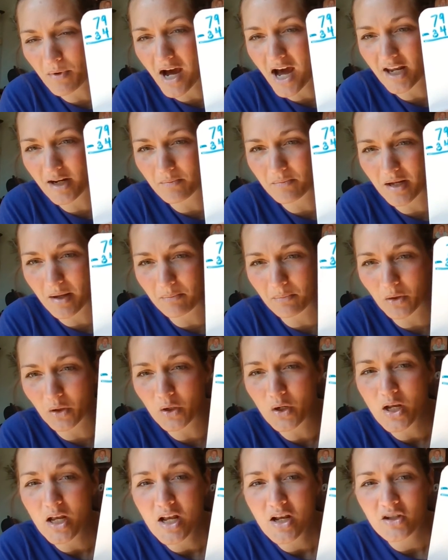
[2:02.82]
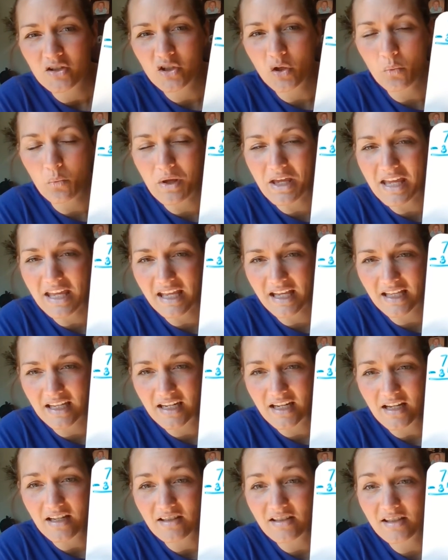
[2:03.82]
bottom number, so we
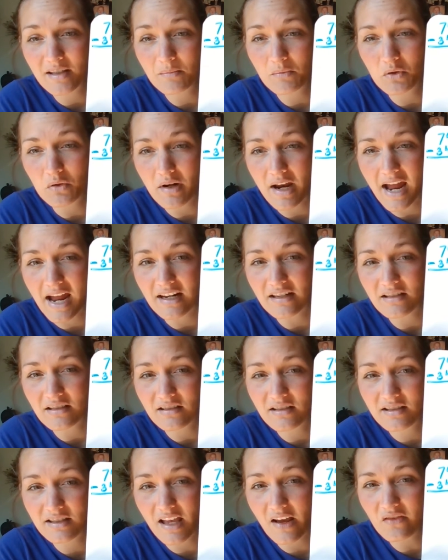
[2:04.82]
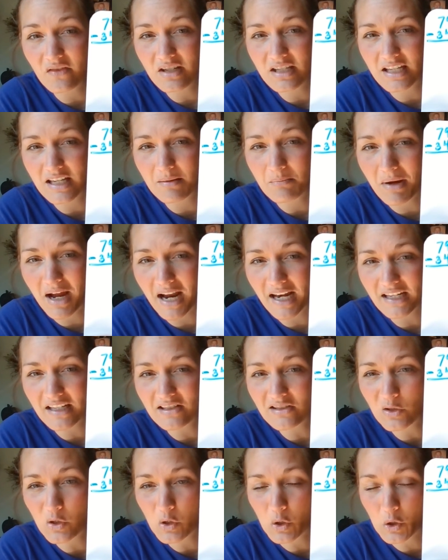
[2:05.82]
can subtract. 70
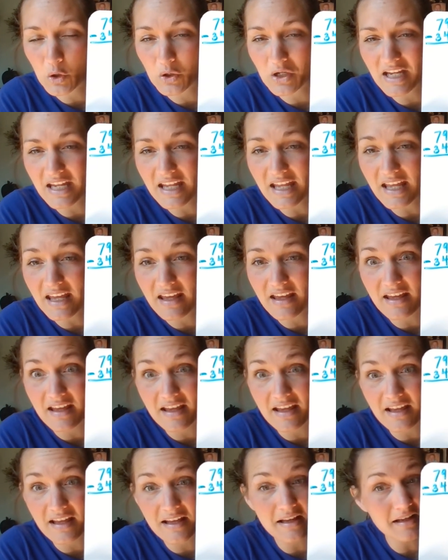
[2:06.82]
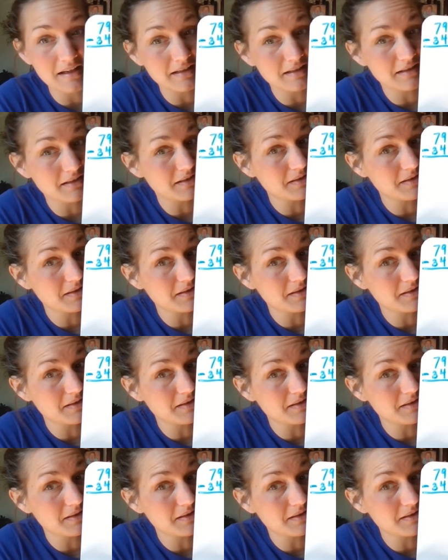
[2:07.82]
minus 30 is,